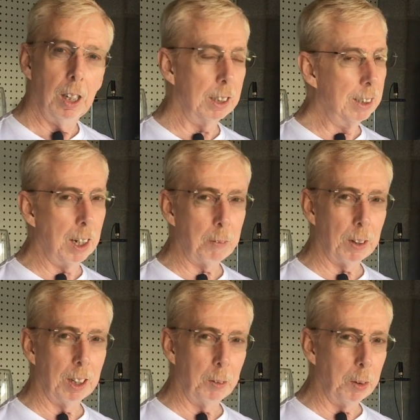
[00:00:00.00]

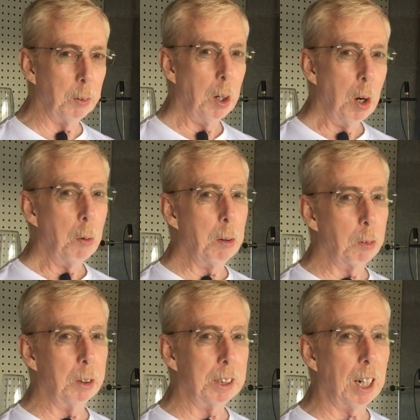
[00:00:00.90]
definitely we
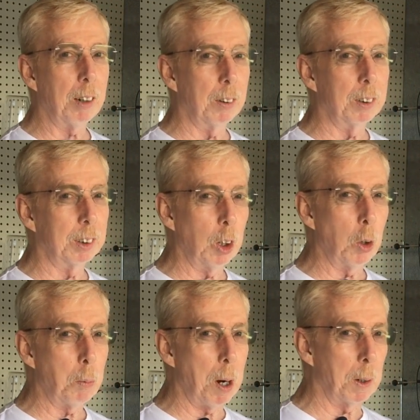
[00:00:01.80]
would recycle those
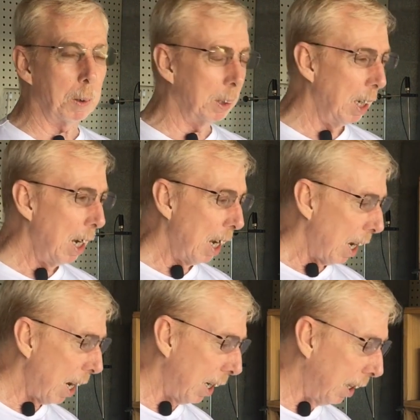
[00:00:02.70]
Coke bottles,
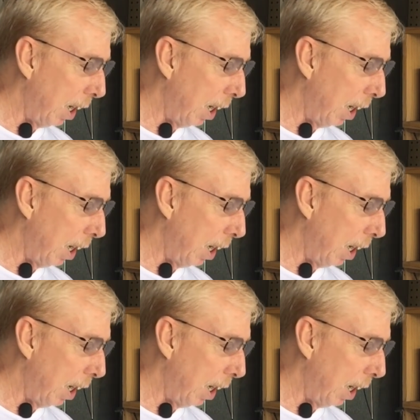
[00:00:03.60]
and